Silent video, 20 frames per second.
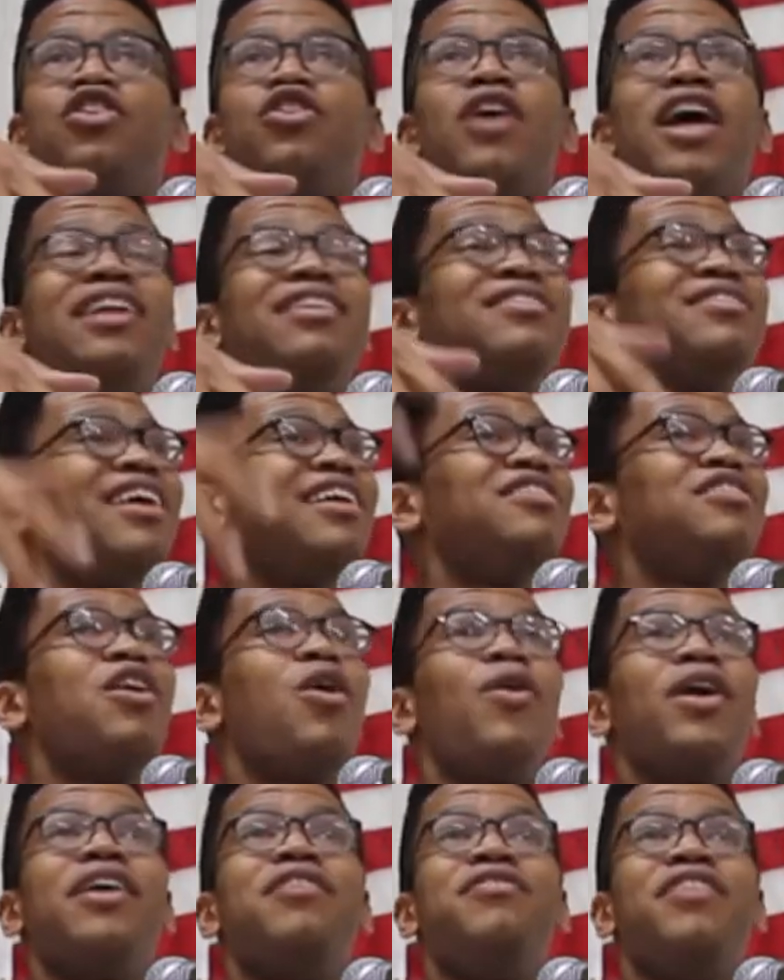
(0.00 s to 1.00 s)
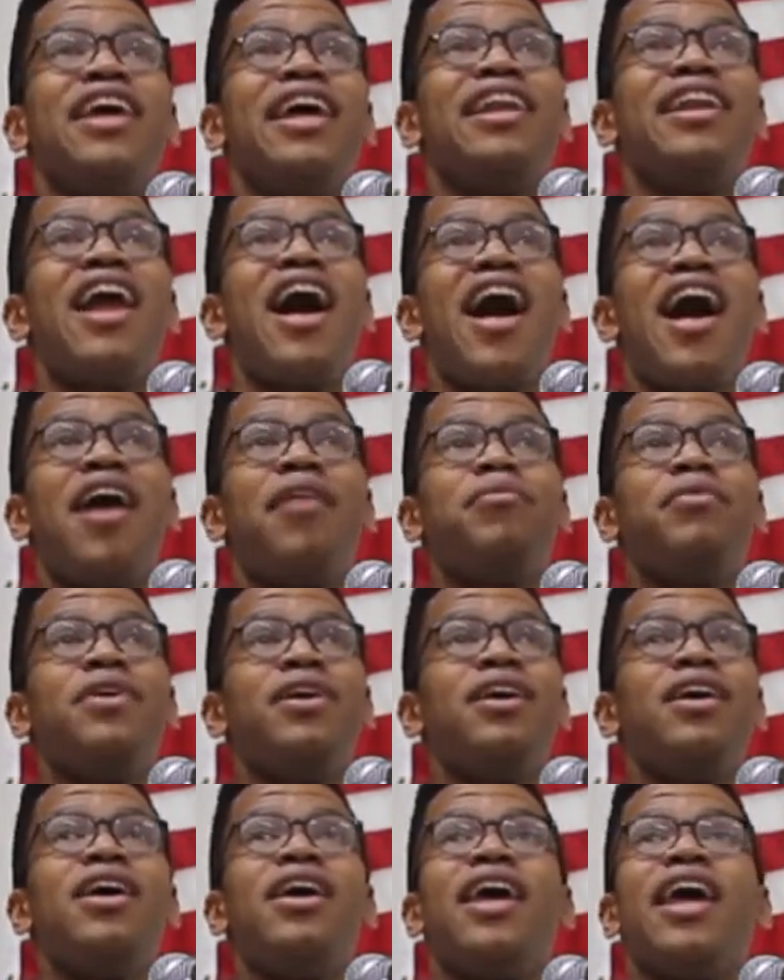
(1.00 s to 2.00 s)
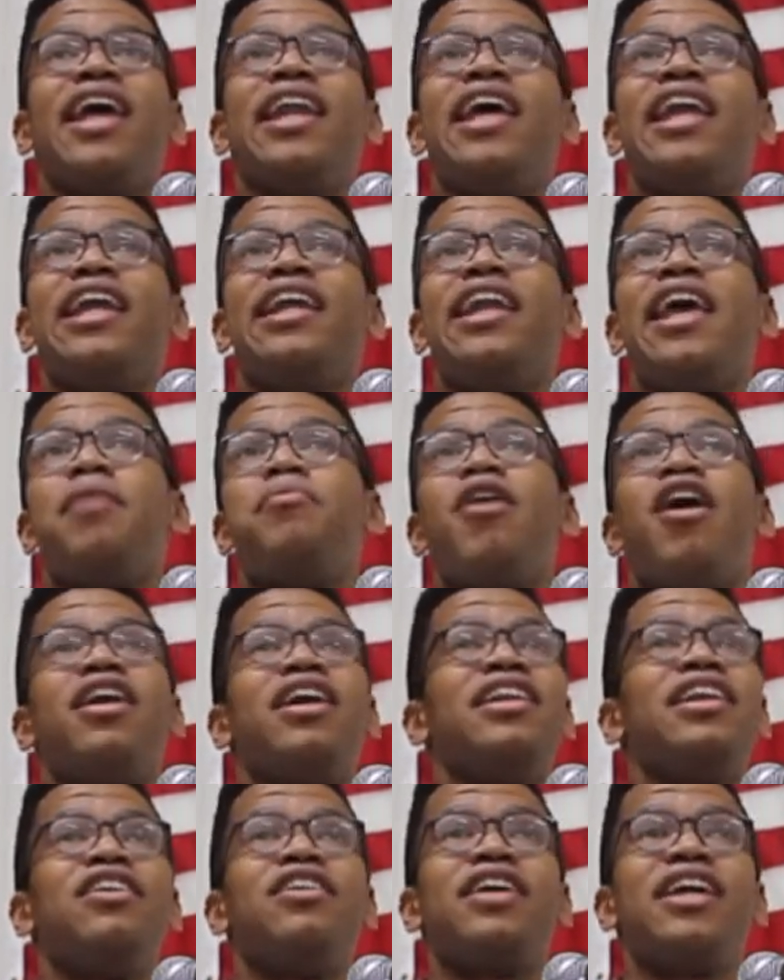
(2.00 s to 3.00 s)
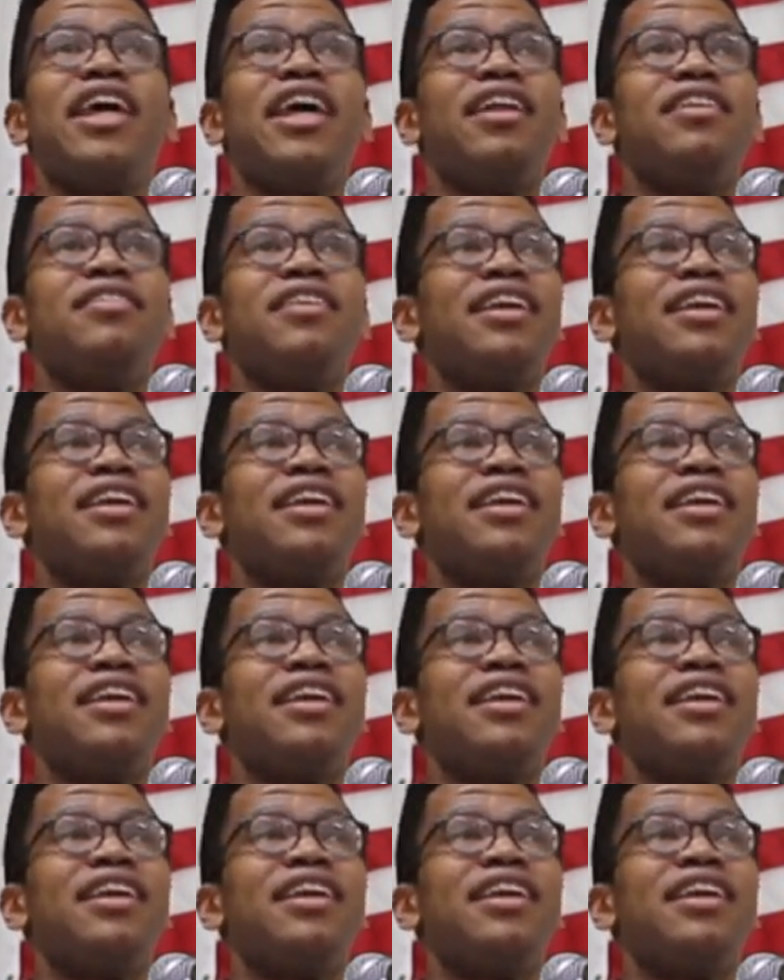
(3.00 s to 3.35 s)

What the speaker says: United States going in Vietnam and hitting napalm on little kids.